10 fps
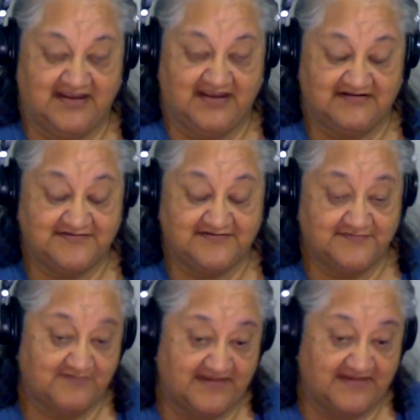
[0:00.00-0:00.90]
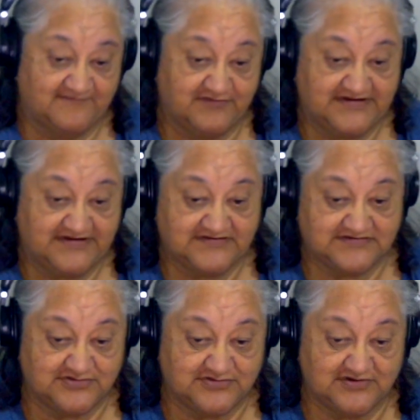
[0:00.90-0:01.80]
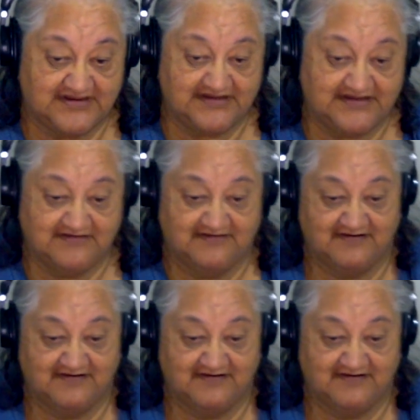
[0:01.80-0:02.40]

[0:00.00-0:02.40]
At least you've made friends, surely,